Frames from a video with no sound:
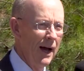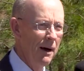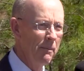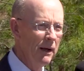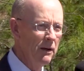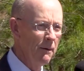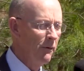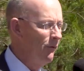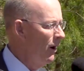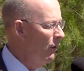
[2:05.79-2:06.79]
I picked up
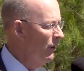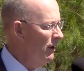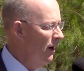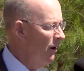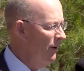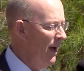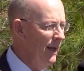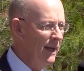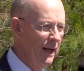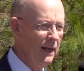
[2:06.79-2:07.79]
the phone and called
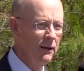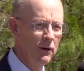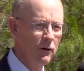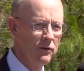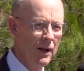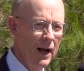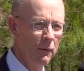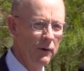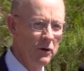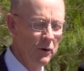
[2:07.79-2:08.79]
Hank Henning, who is
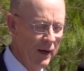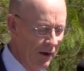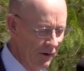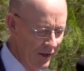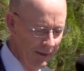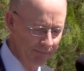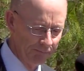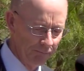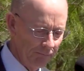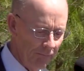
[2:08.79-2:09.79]
now with Duke Energy,
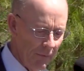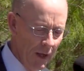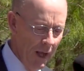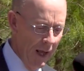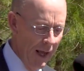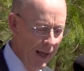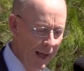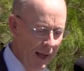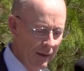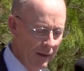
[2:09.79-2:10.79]

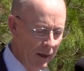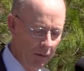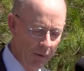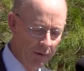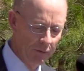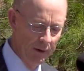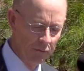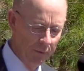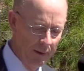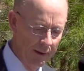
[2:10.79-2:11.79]
and
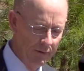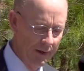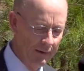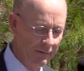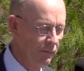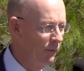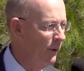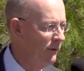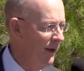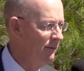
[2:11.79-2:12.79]
he's in
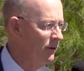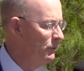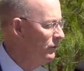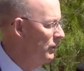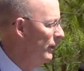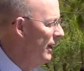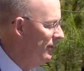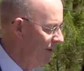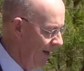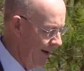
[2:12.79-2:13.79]
what Davis was doing
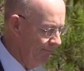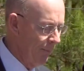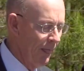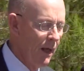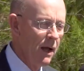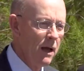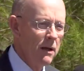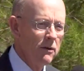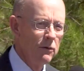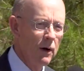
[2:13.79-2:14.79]
at the time.
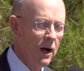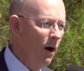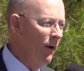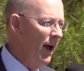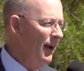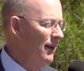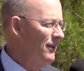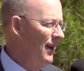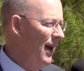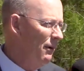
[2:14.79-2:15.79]
So I called Hank and I
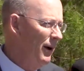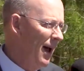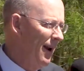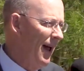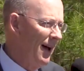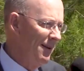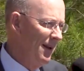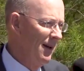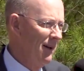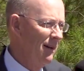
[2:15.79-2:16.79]
said, Hank, we got an
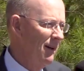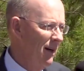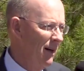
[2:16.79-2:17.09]
idea.